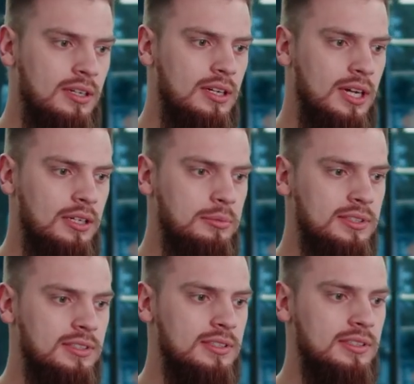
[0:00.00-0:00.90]
guide
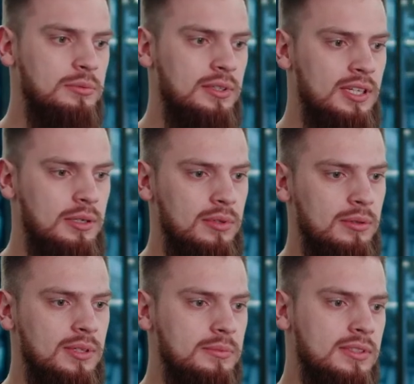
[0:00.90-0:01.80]
businesses with their
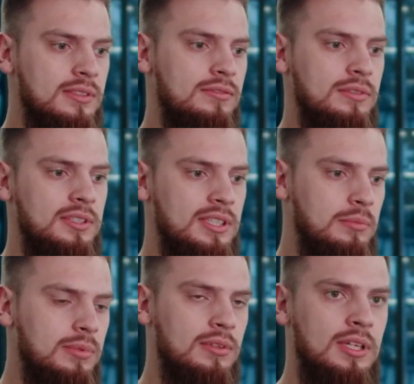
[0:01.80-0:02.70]
problems. For
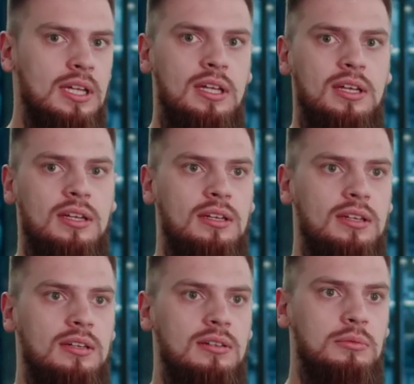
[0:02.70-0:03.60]
example,
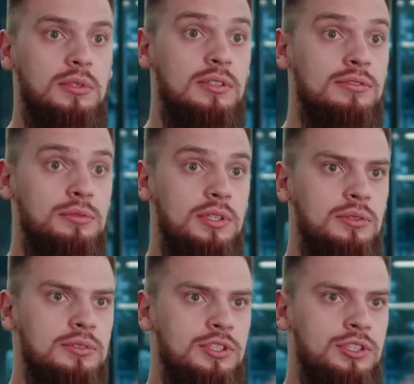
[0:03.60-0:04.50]
we've
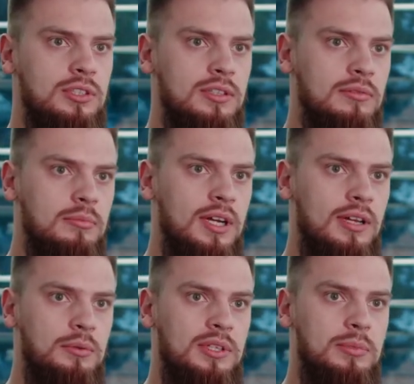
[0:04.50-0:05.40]
reduced churn by
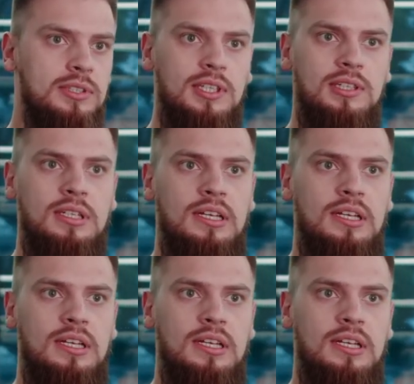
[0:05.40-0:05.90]
20%.